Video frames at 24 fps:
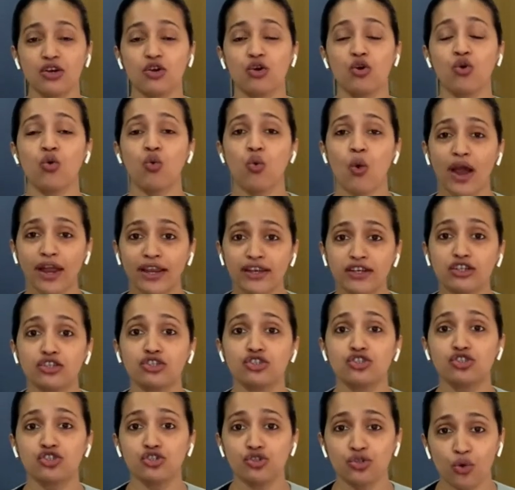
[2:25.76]
quite
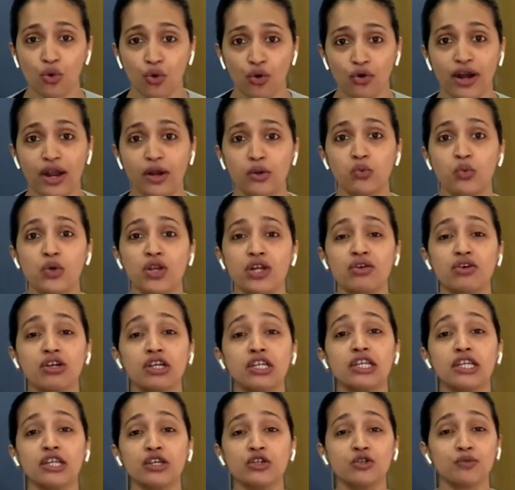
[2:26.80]
a chore and we really
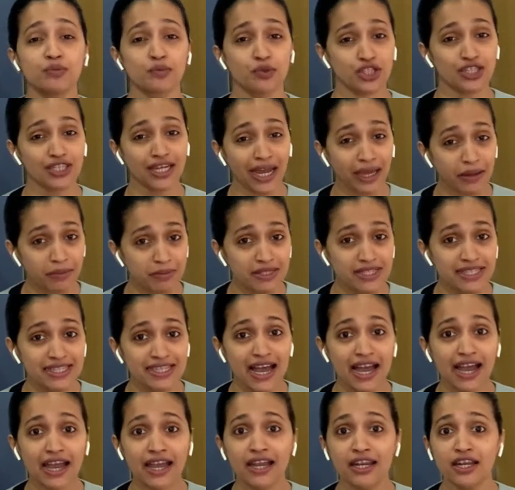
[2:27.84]
need to put time
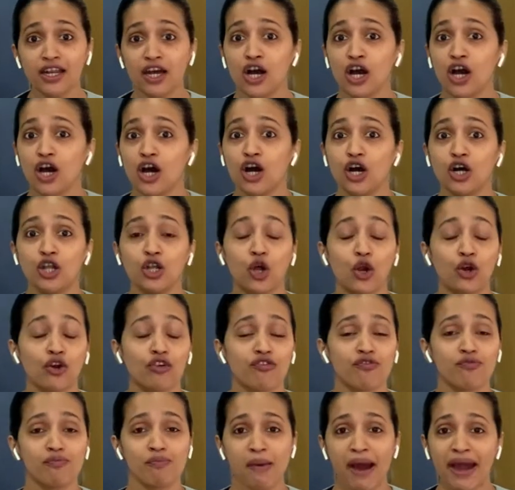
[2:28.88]
aside, a lot
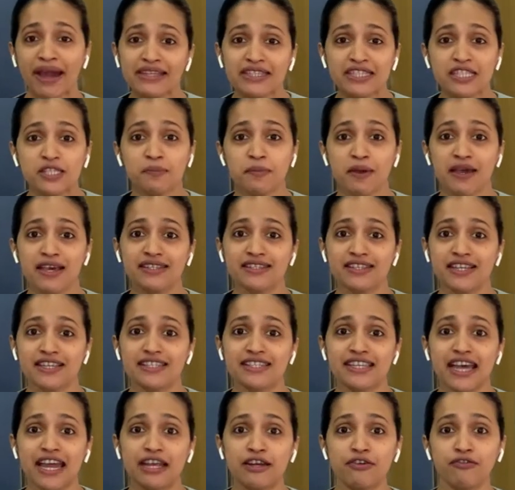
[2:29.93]
of mind space
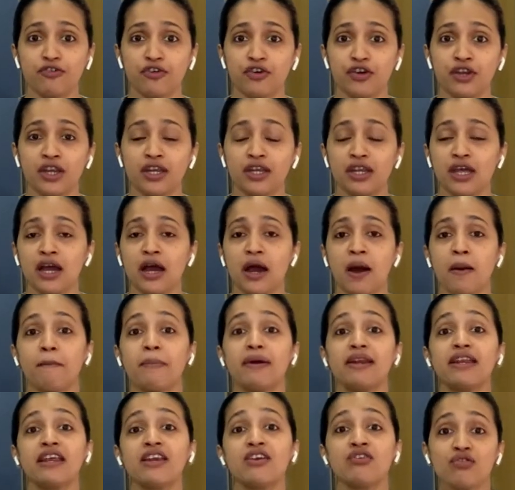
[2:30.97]
aside for it. But
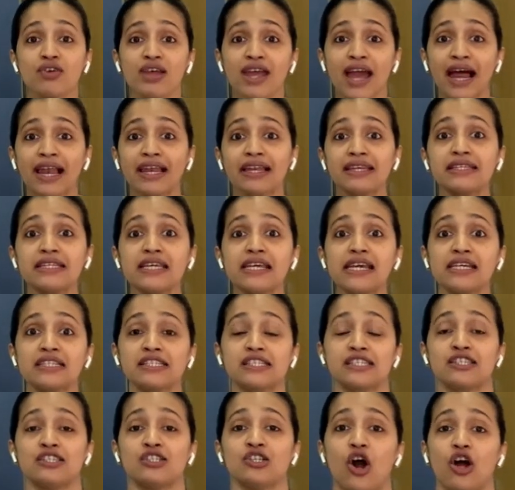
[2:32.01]
in reality,
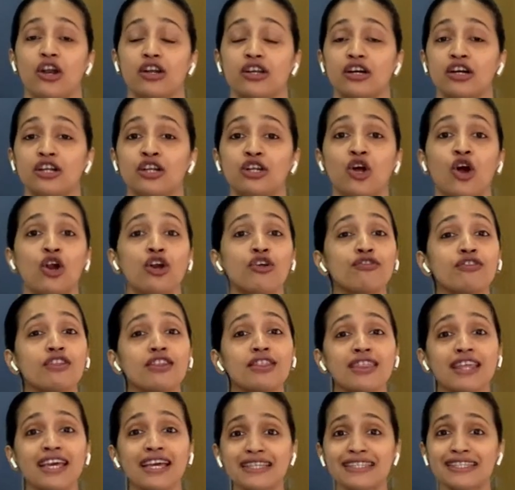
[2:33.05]
it's not. A lot of the
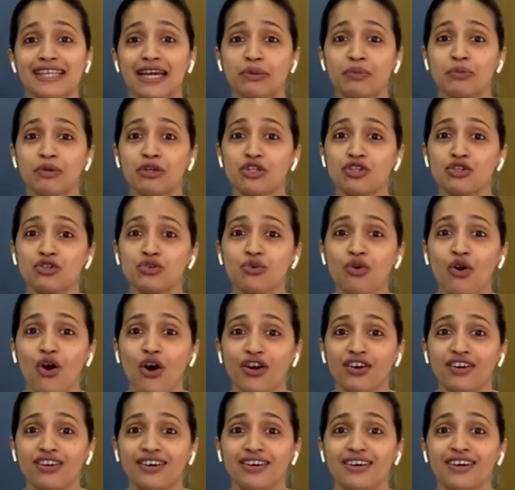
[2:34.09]
things that we do
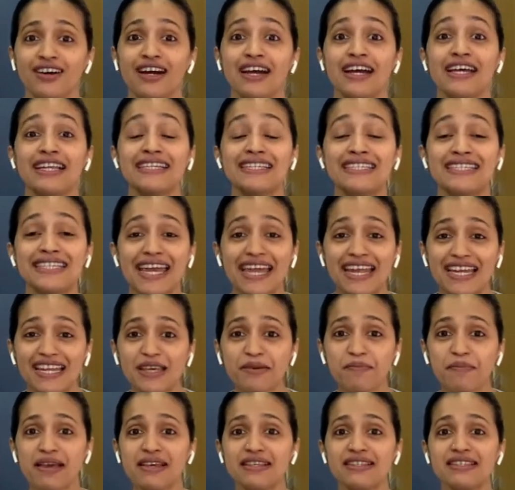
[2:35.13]
on a
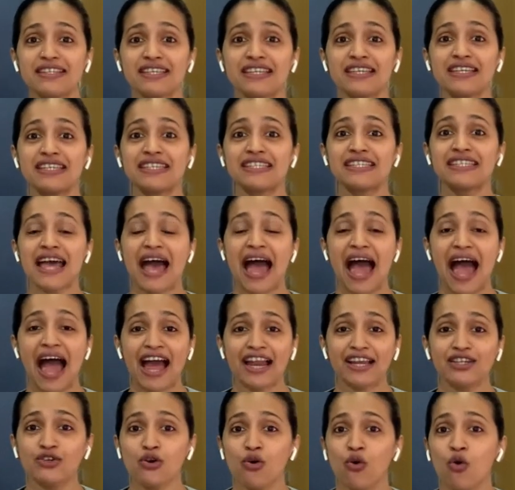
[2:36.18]
daily basis,
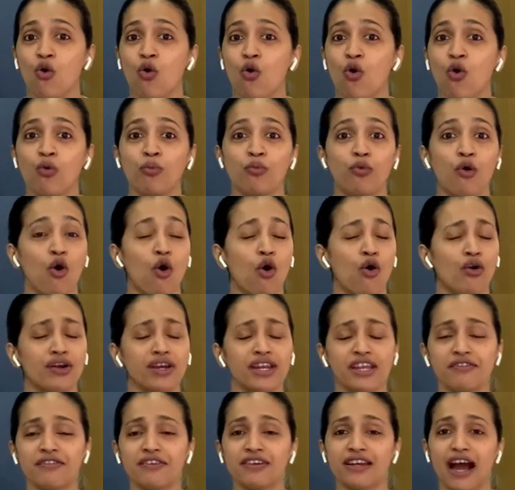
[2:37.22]
at home or
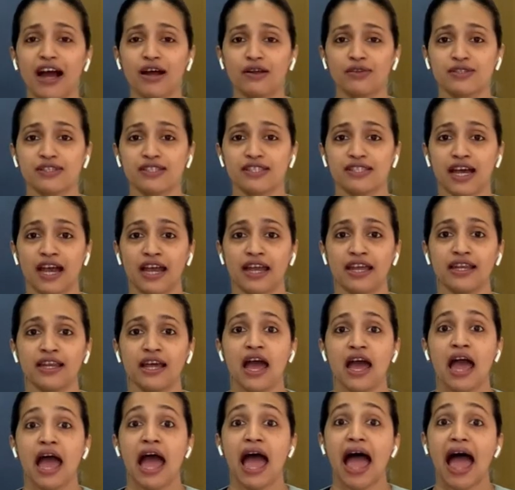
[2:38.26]
even outside,
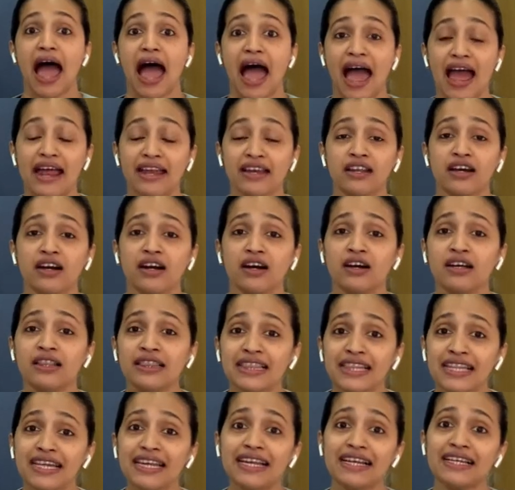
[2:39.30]
and a
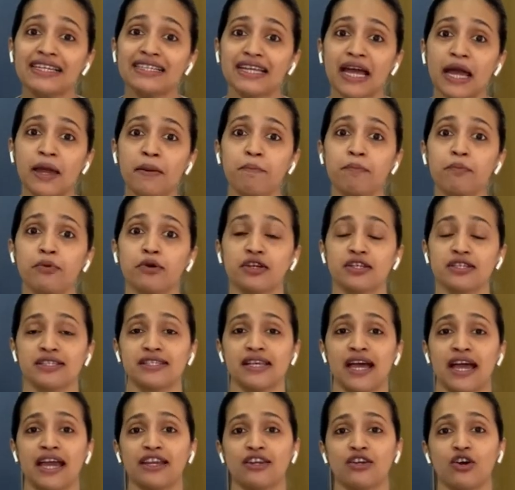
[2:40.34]
little time put
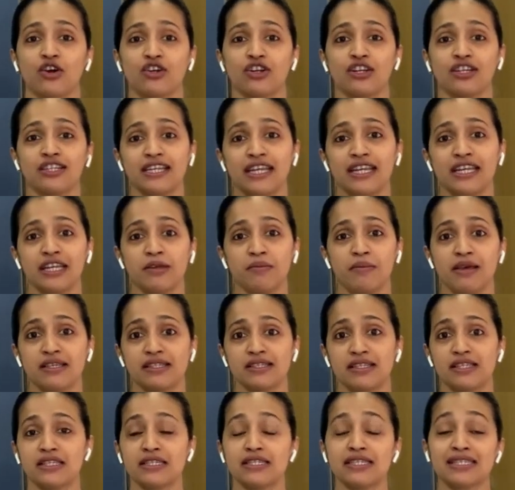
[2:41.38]
aside on a daily
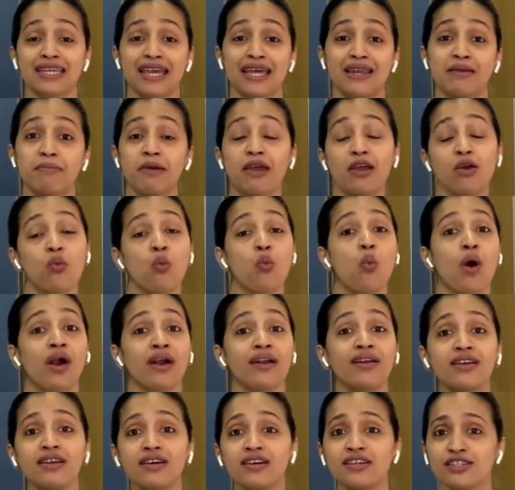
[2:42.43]
basis can make
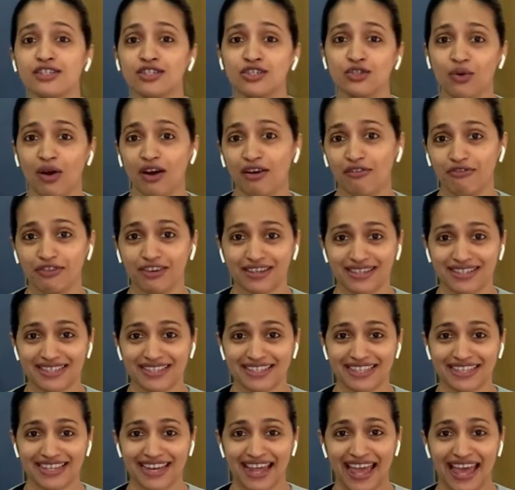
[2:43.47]
wonders to our
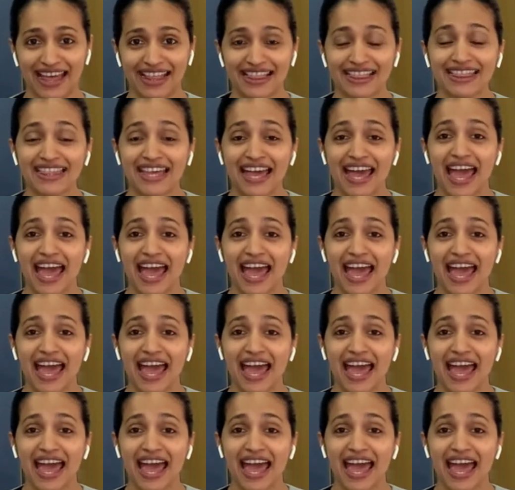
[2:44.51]
fitness and health.